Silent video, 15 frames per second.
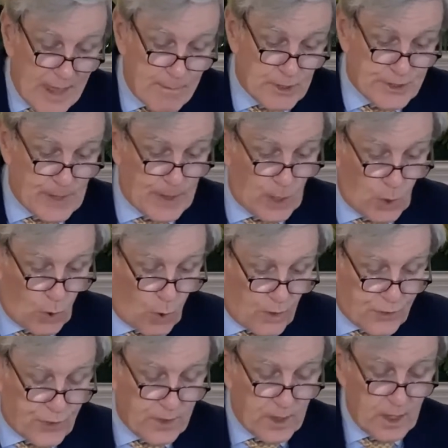in the
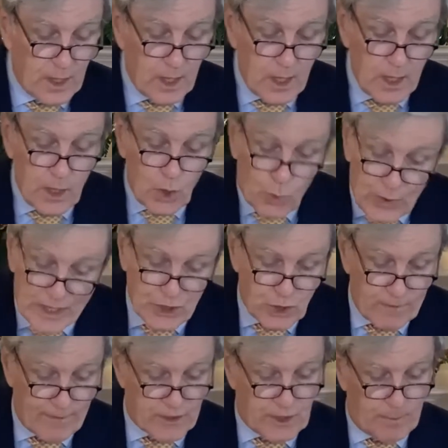north, Queen's
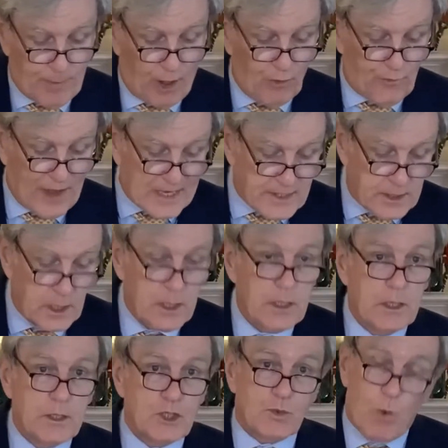University Belfast,
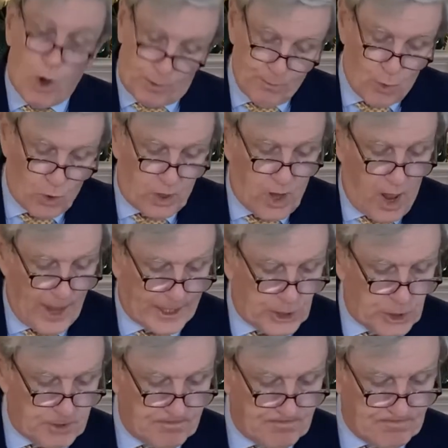Swarthmore College.